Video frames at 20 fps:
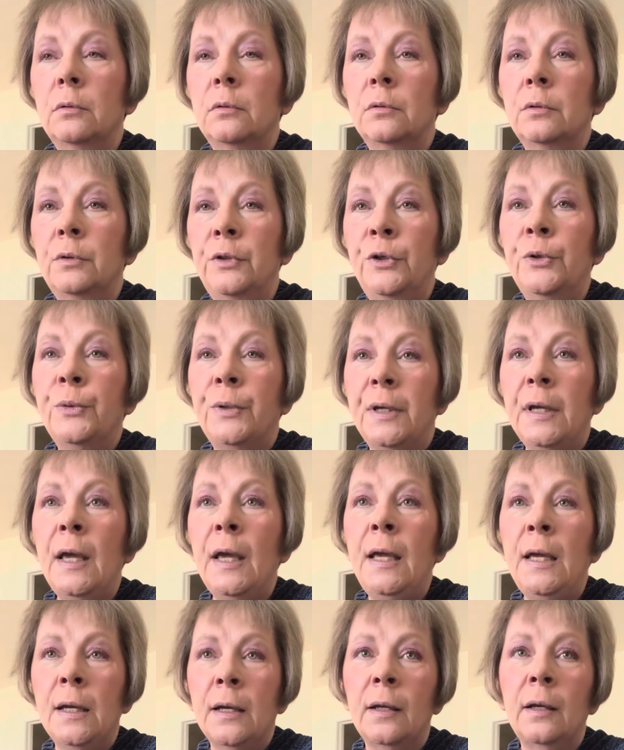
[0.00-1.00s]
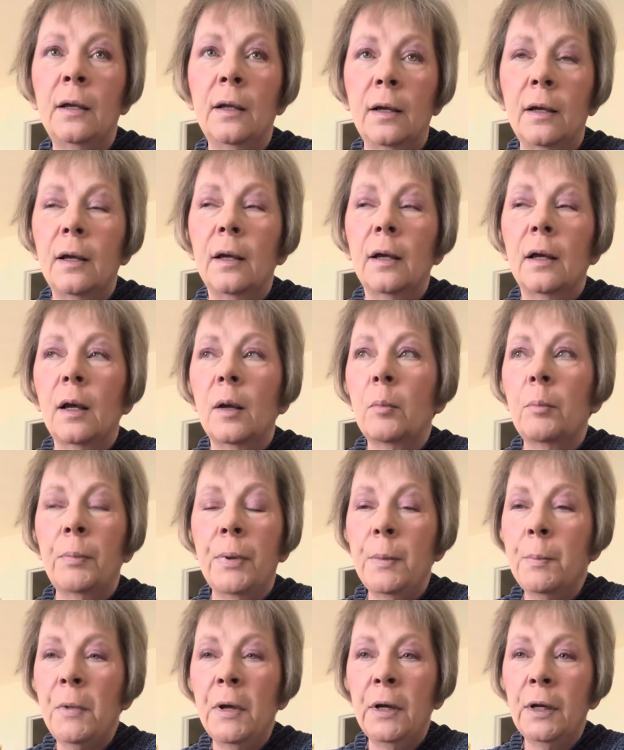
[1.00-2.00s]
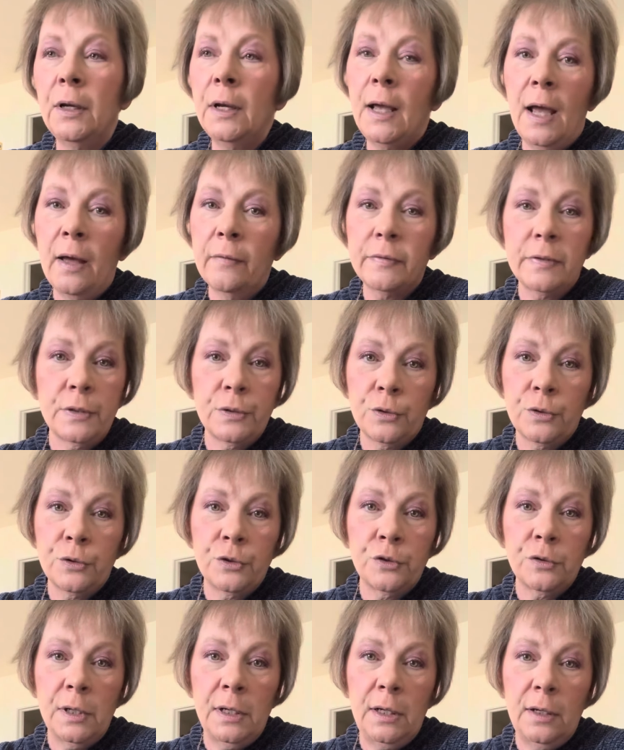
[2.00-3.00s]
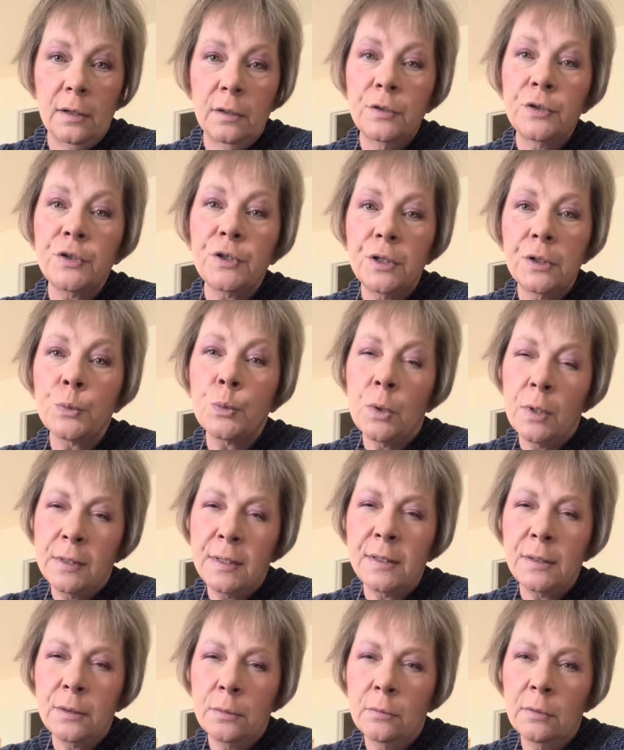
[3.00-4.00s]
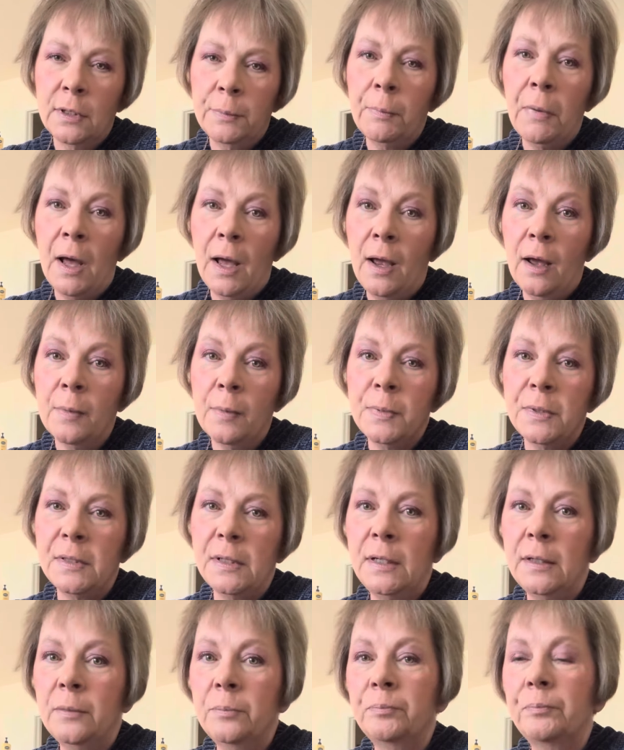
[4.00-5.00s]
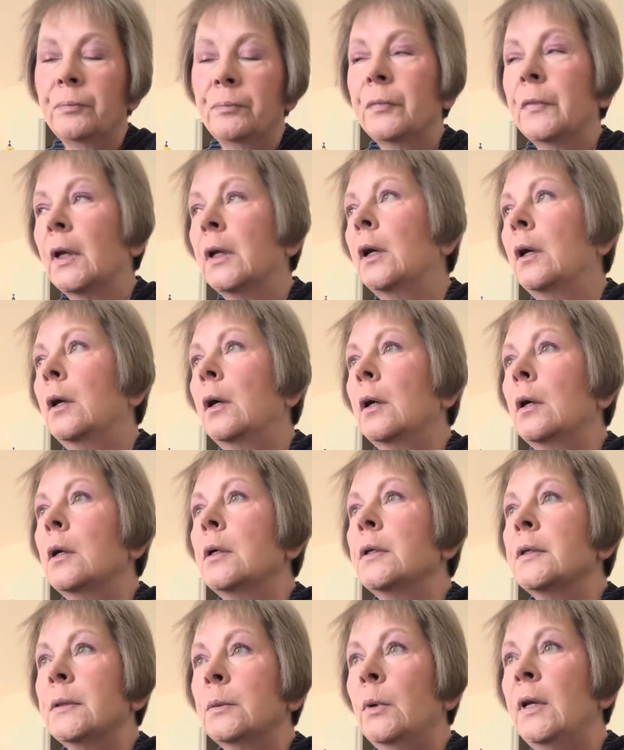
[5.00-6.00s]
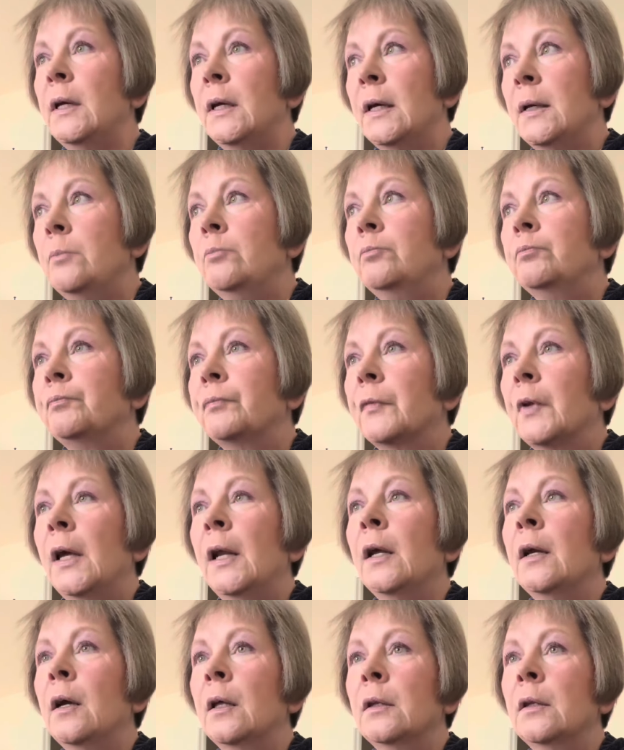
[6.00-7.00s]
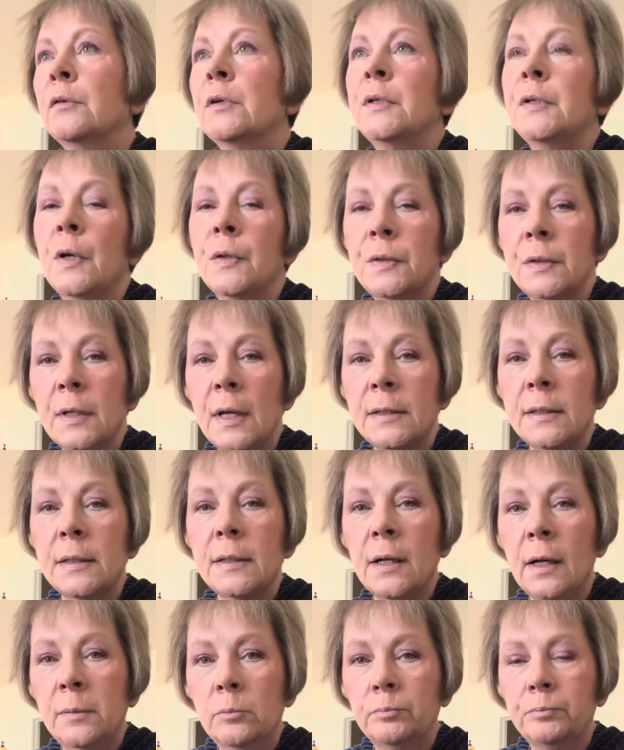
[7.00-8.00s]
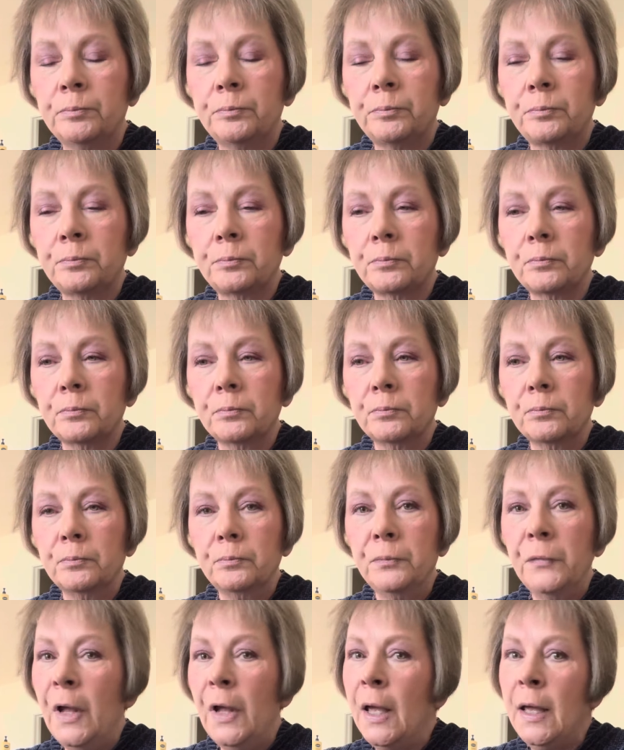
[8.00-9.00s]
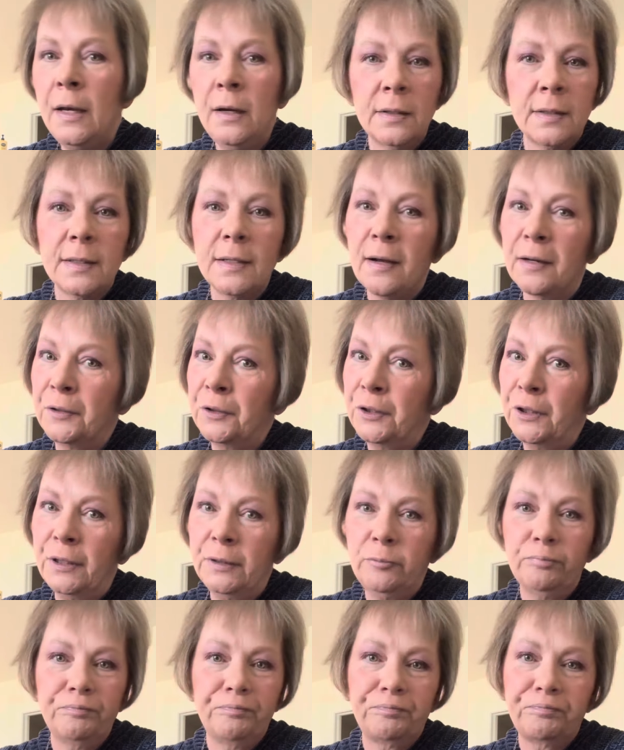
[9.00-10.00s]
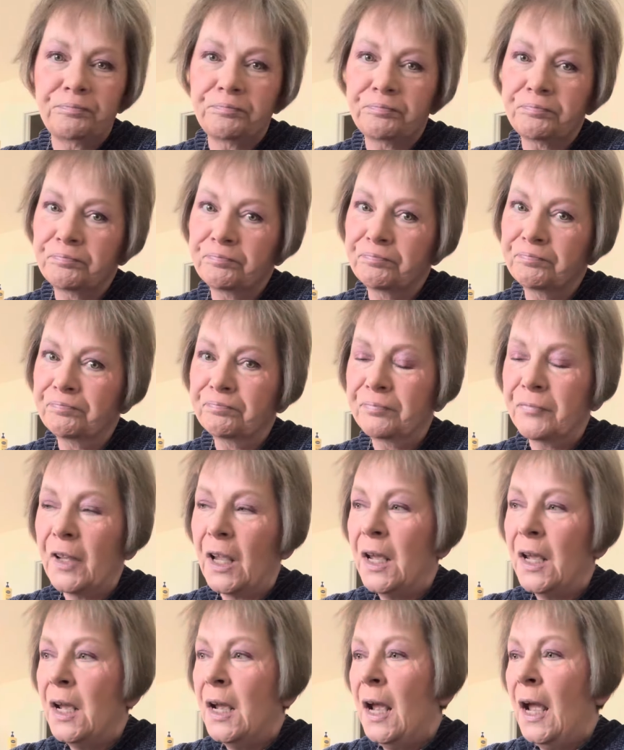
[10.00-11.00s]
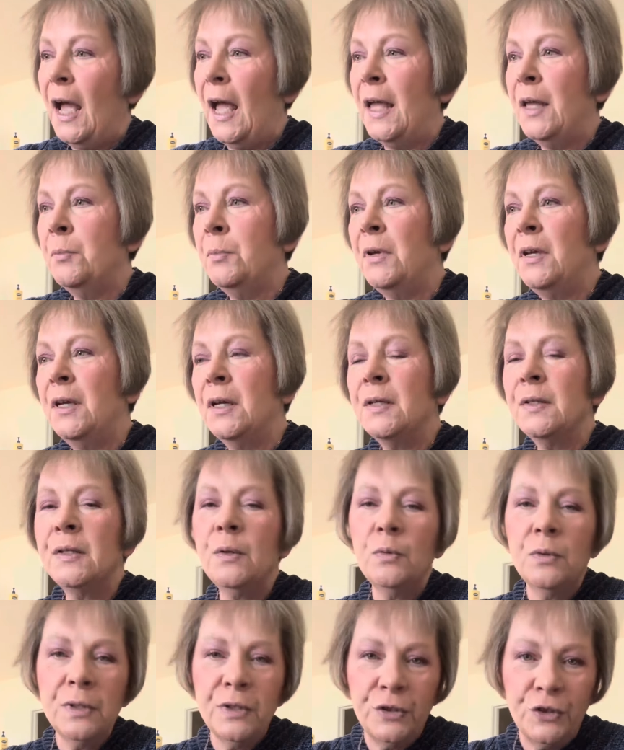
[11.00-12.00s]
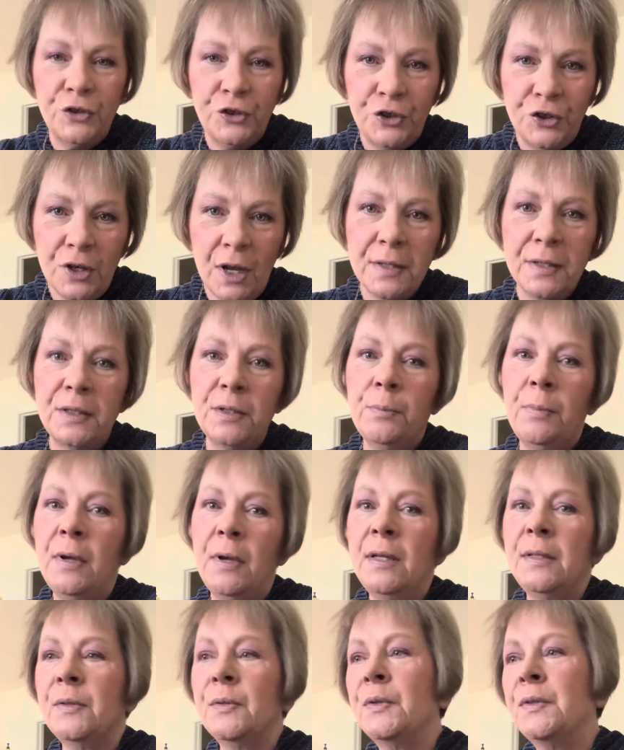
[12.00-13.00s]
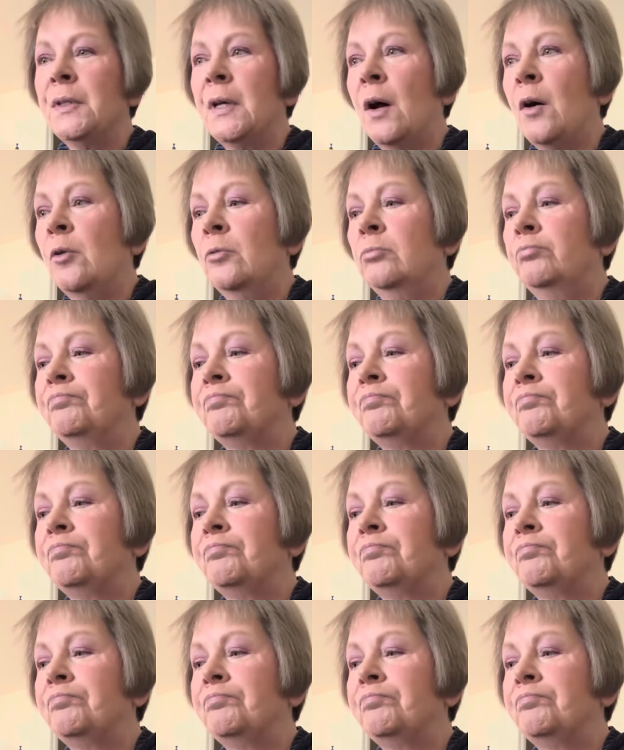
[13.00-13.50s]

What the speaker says: you can, but I'm not going to have surgery. And she goes, well, I still want to biopsy it. So we did, and I got the results last night, and it's not good. And because it was just a basal cell,